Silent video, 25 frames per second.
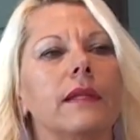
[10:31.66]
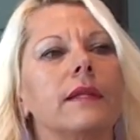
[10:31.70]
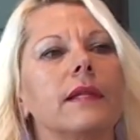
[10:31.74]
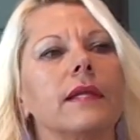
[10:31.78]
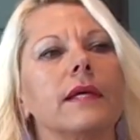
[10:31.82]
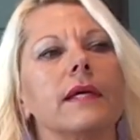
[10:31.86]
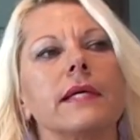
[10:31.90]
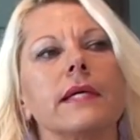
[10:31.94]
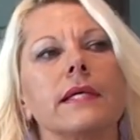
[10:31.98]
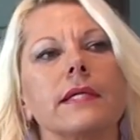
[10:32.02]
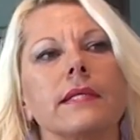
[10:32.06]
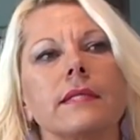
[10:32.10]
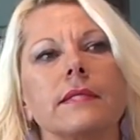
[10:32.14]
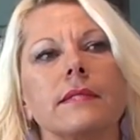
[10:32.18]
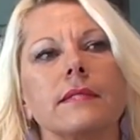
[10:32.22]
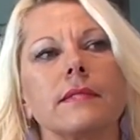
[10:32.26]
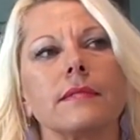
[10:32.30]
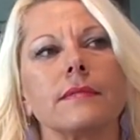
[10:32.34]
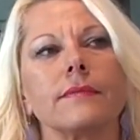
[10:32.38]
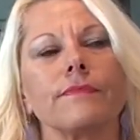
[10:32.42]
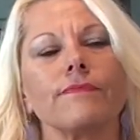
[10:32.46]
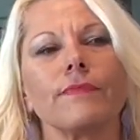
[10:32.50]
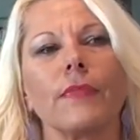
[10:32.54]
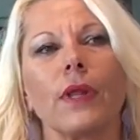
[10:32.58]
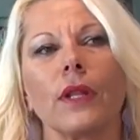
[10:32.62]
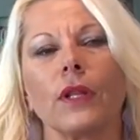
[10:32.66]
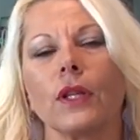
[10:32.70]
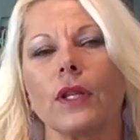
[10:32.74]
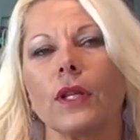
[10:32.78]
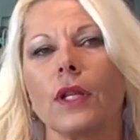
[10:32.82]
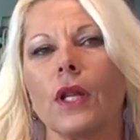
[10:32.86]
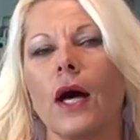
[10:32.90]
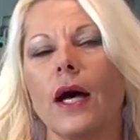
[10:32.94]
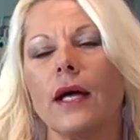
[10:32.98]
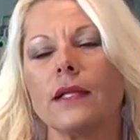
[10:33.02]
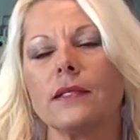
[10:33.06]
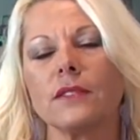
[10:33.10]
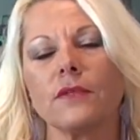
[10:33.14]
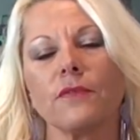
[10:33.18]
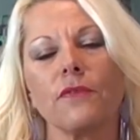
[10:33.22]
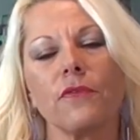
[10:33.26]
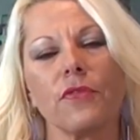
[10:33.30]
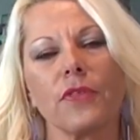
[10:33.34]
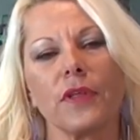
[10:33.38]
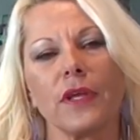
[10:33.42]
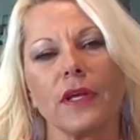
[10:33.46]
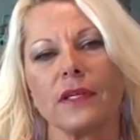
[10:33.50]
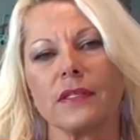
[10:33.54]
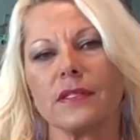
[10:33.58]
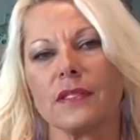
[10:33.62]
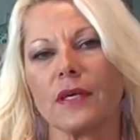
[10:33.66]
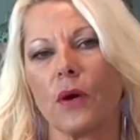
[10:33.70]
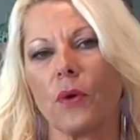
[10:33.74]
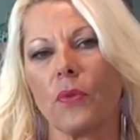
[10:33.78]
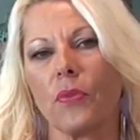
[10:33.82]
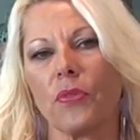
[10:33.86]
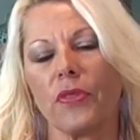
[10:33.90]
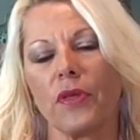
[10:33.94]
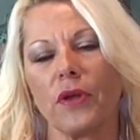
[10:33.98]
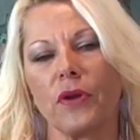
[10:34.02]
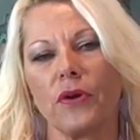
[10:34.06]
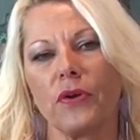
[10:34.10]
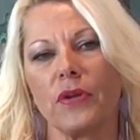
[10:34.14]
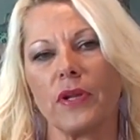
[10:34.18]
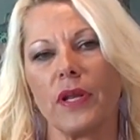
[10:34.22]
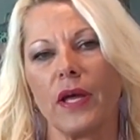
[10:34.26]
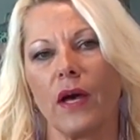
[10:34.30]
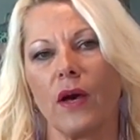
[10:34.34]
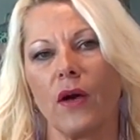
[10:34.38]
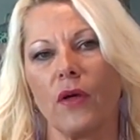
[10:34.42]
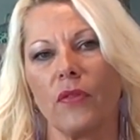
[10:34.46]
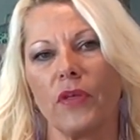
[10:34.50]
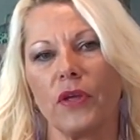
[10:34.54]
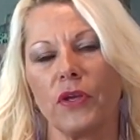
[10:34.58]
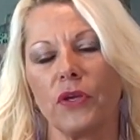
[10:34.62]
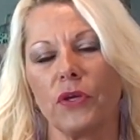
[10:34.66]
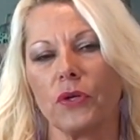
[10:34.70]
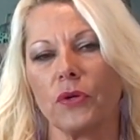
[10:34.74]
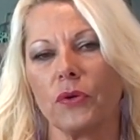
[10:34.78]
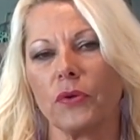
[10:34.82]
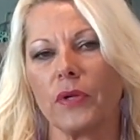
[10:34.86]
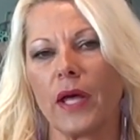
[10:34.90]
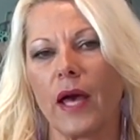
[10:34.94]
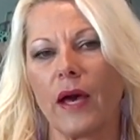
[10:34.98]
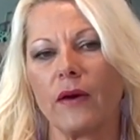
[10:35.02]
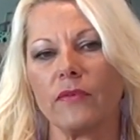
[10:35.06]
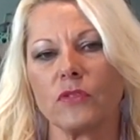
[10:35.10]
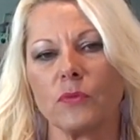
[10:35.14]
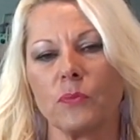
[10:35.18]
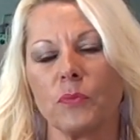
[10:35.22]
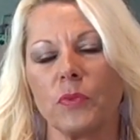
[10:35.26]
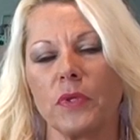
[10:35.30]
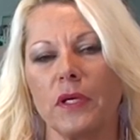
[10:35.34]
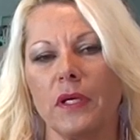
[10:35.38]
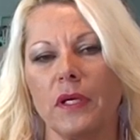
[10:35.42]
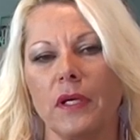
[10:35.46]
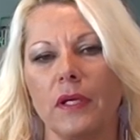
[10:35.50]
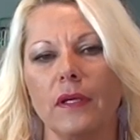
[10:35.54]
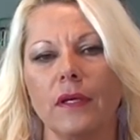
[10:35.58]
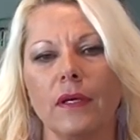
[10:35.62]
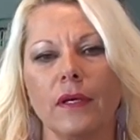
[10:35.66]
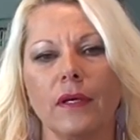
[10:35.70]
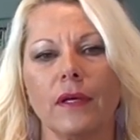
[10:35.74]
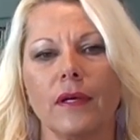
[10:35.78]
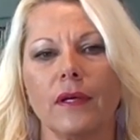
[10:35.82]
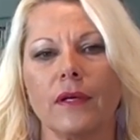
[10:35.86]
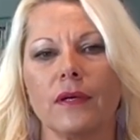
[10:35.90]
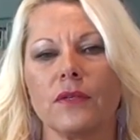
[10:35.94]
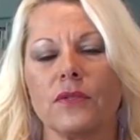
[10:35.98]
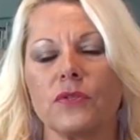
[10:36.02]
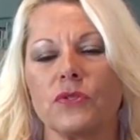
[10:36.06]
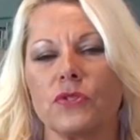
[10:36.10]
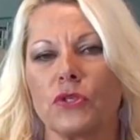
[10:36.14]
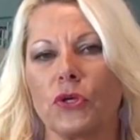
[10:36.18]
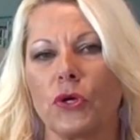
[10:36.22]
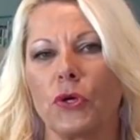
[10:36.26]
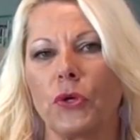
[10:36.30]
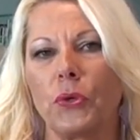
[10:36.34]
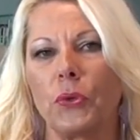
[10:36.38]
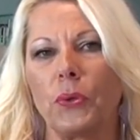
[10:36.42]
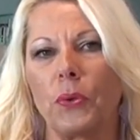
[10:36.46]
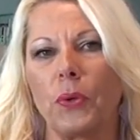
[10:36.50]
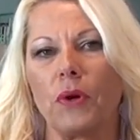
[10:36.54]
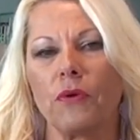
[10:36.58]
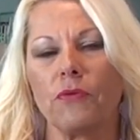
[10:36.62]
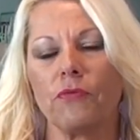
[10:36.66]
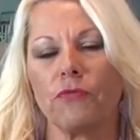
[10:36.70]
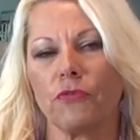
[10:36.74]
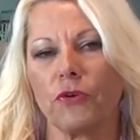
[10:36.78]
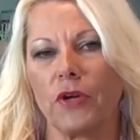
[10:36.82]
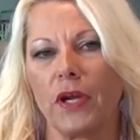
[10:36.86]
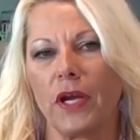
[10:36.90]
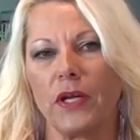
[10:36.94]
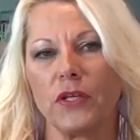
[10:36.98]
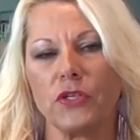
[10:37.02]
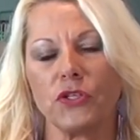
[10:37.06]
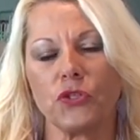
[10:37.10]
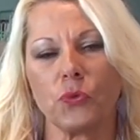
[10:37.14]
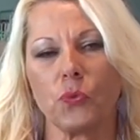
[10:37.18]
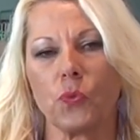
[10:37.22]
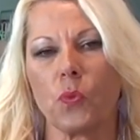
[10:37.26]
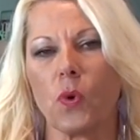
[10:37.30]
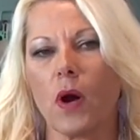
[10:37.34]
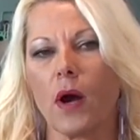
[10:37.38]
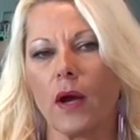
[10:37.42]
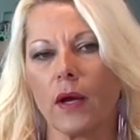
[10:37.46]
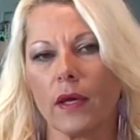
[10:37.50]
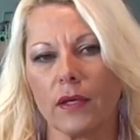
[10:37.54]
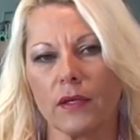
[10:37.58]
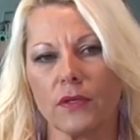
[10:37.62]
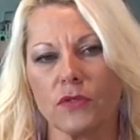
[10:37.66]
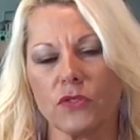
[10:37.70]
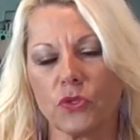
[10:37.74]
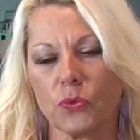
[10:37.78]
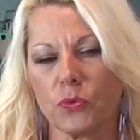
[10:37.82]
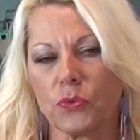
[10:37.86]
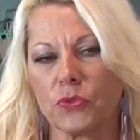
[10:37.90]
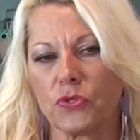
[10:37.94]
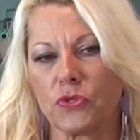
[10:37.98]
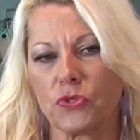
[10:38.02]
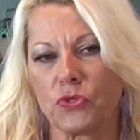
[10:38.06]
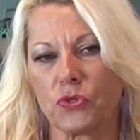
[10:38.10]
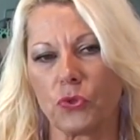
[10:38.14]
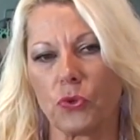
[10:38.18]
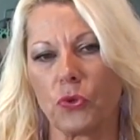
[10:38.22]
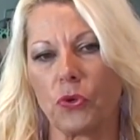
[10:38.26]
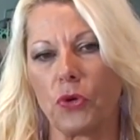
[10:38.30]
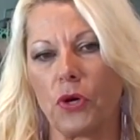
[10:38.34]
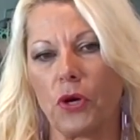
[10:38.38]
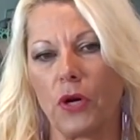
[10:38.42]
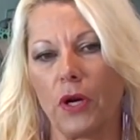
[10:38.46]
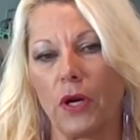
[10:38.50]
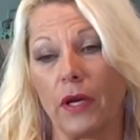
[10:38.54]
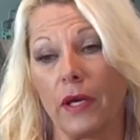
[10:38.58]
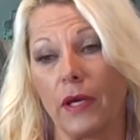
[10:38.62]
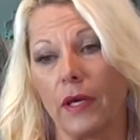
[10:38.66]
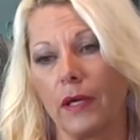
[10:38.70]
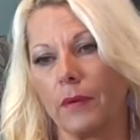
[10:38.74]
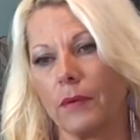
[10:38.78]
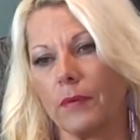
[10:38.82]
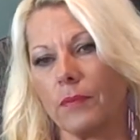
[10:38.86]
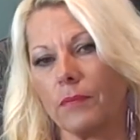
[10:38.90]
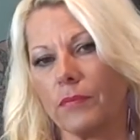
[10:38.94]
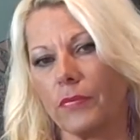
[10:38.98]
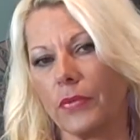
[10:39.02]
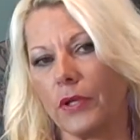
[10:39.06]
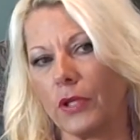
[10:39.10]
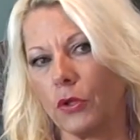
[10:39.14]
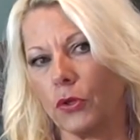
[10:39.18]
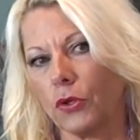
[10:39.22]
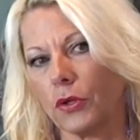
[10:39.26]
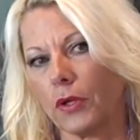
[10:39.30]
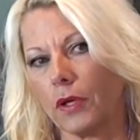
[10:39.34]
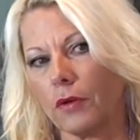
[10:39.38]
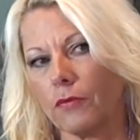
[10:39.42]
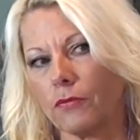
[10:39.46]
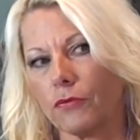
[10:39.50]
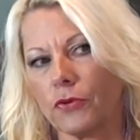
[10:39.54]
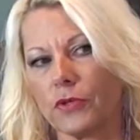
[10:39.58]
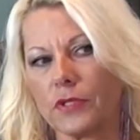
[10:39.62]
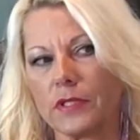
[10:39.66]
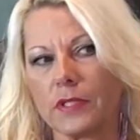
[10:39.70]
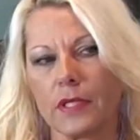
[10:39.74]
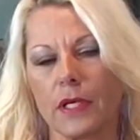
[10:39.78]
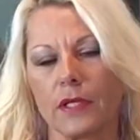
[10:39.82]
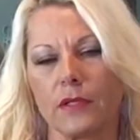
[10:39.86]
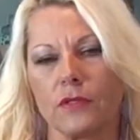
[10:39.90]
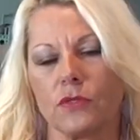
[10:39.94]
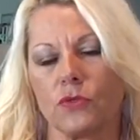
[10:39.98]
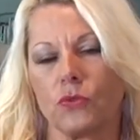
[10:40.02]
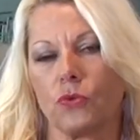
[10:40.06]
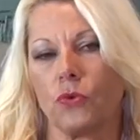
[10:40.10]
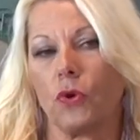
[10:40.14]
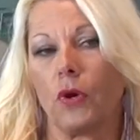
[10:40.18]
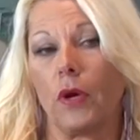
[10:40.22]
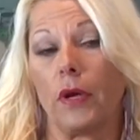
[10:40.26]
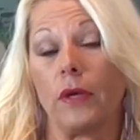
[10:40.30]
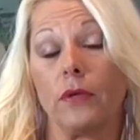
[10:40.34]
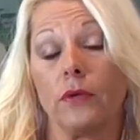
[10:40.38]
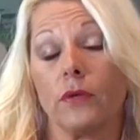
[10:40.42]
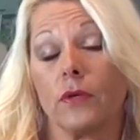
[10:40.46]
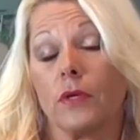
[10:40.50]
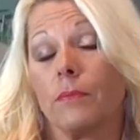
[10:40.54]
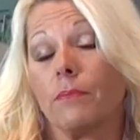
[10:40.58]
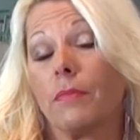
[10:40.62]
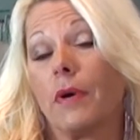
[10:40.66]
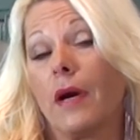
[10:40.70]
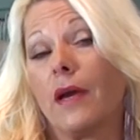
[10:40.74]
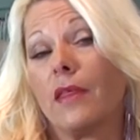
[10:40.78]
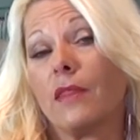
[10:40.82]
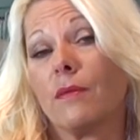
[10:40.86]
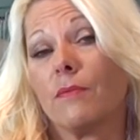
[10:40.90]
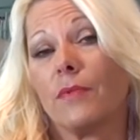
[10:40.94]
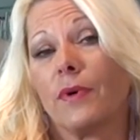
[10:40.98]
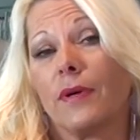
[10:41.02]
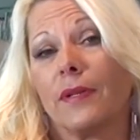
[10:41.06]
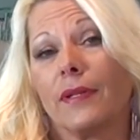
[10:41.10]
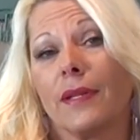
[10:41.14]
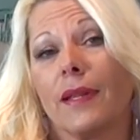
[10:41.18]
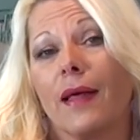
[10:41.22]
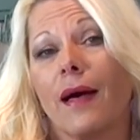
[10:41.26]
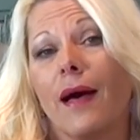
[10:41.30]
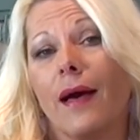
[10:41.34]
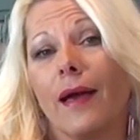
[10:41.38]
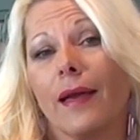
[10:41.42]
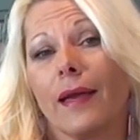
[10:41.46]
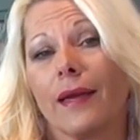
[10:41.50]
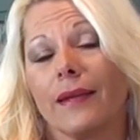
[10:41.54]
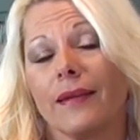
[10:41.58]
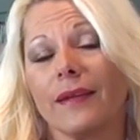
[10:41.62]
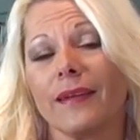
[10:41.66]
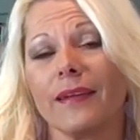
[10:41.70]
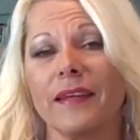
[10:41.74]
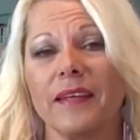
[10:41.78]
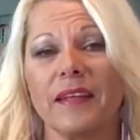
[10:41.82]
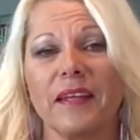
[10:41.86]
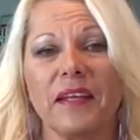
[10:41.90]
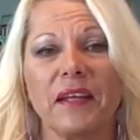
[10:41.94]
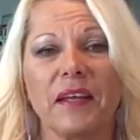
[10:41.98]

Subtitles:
There's lots of things out there now that you don't have to be so afraid to walk into a store and be looking for a sex toy. You can buy them online.